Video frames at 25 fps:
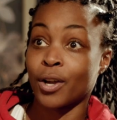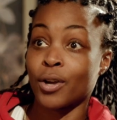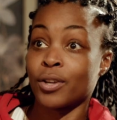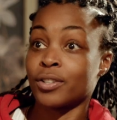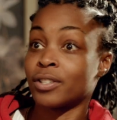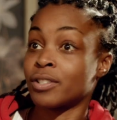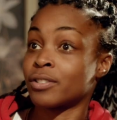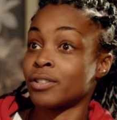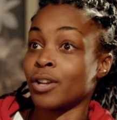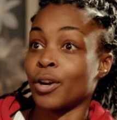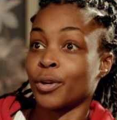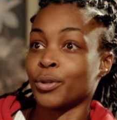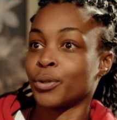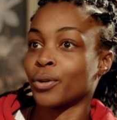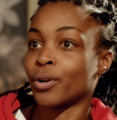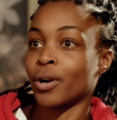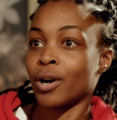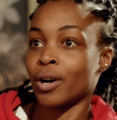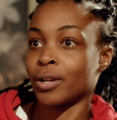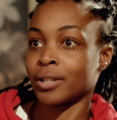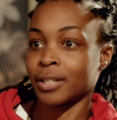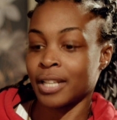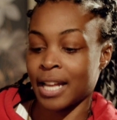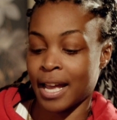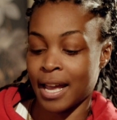Cause it's not, you
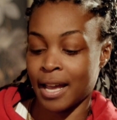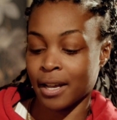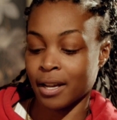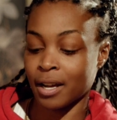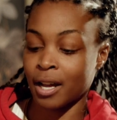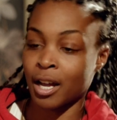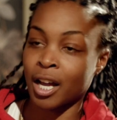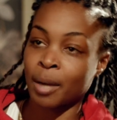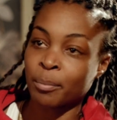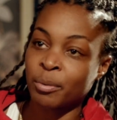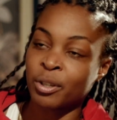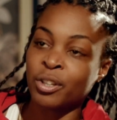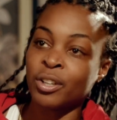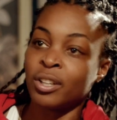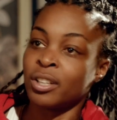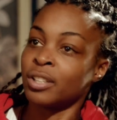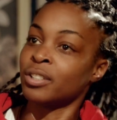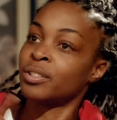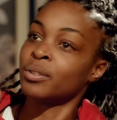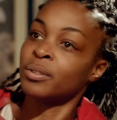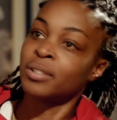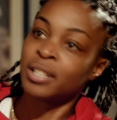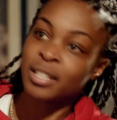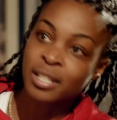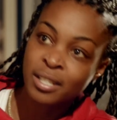can't like, oh, I'm
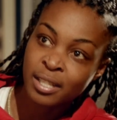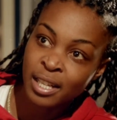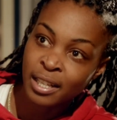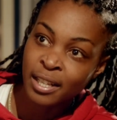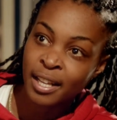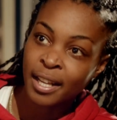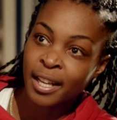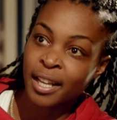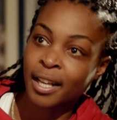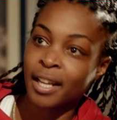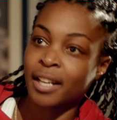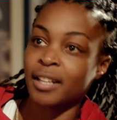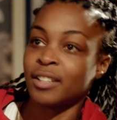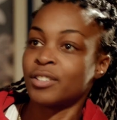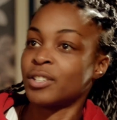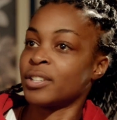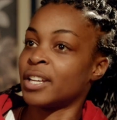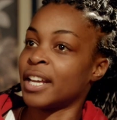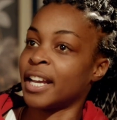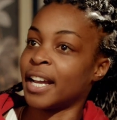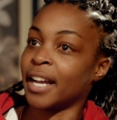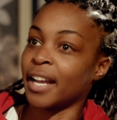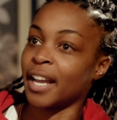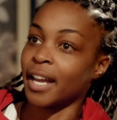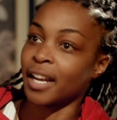gonna do this
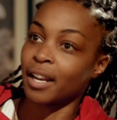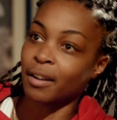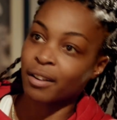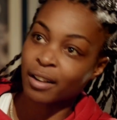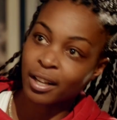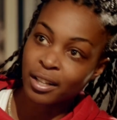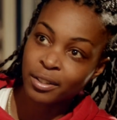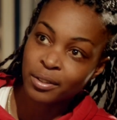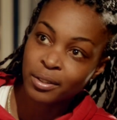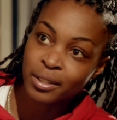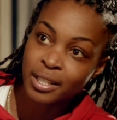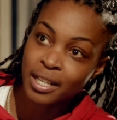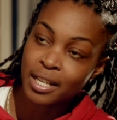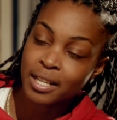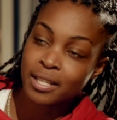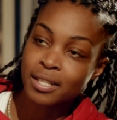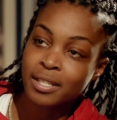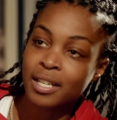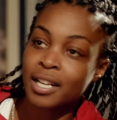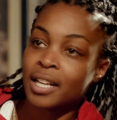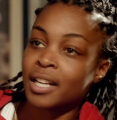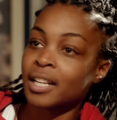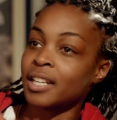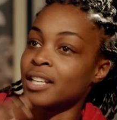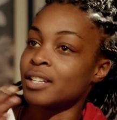today again, I'm gonna do
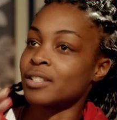this.